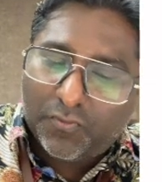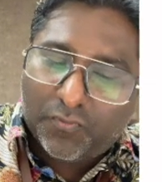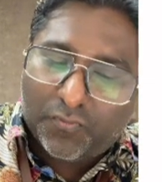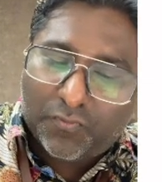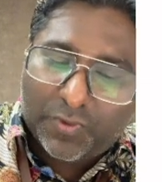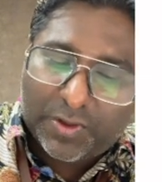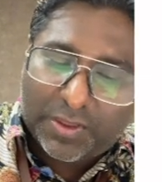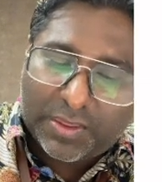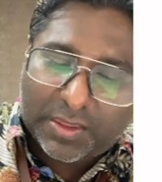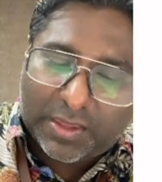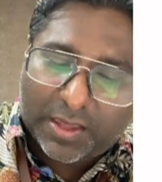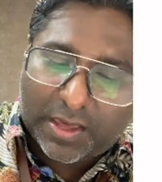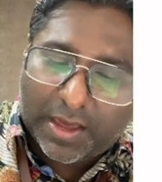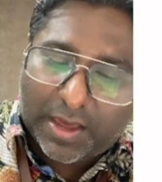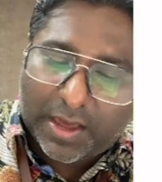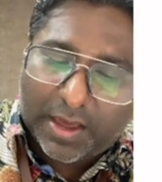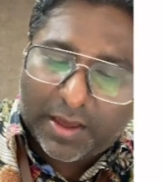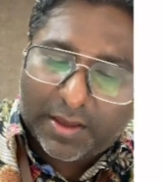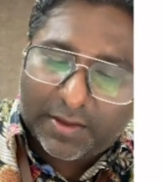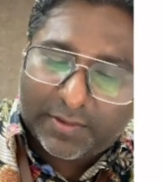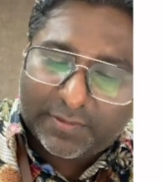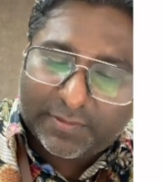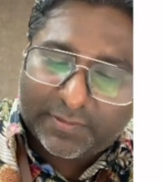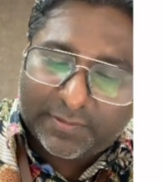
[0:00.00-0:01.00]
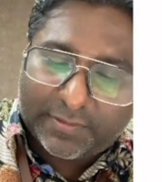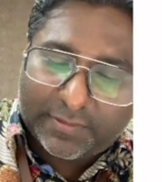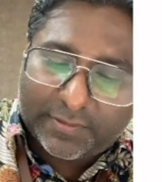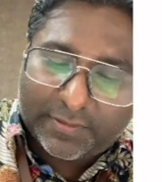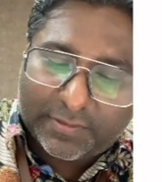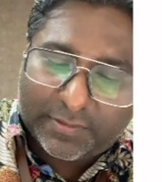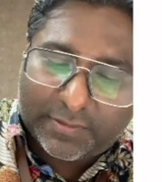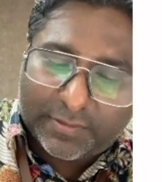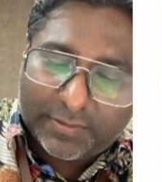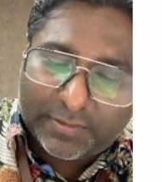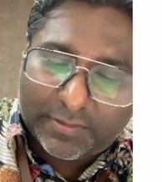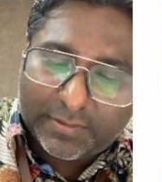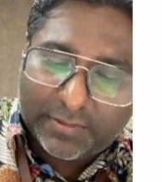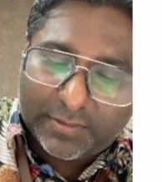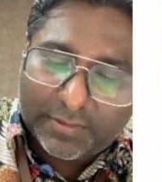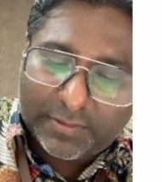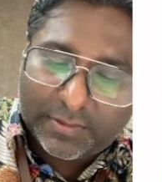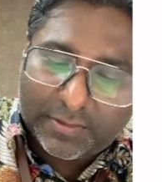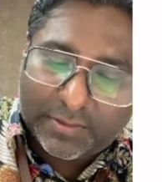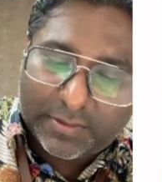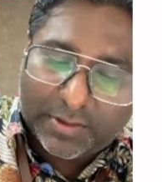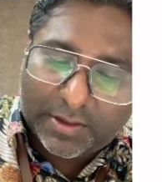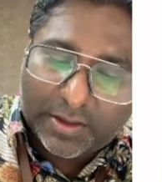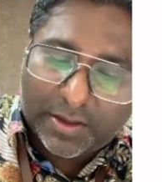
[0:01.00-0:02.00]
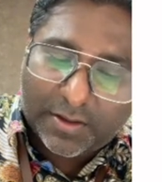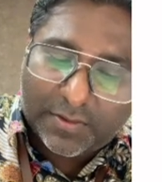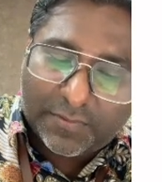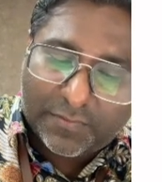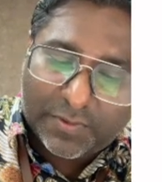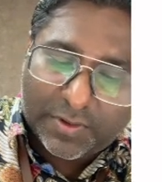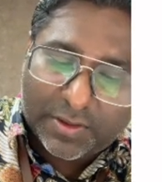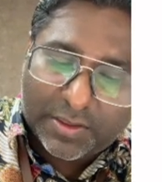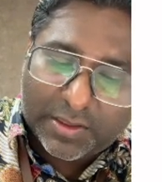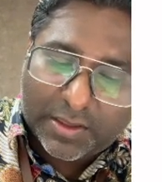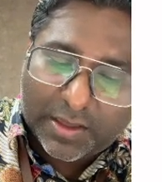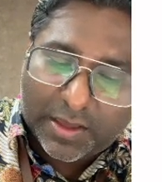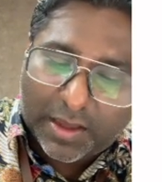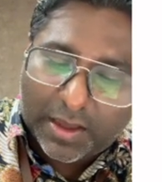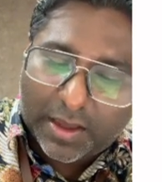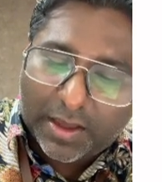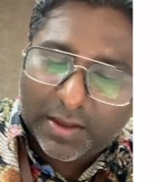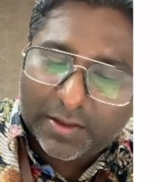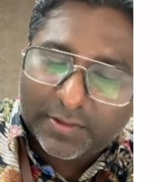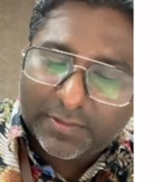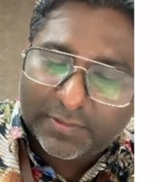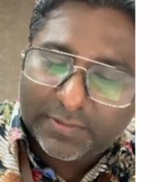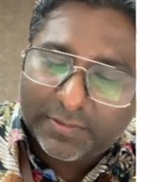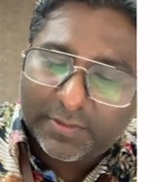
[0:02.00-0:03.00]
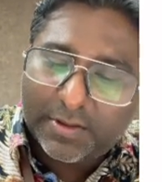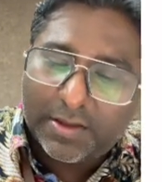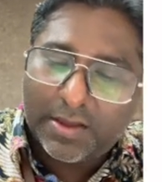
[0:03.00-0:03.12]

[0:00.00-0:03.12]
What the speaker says: which has, okay, which has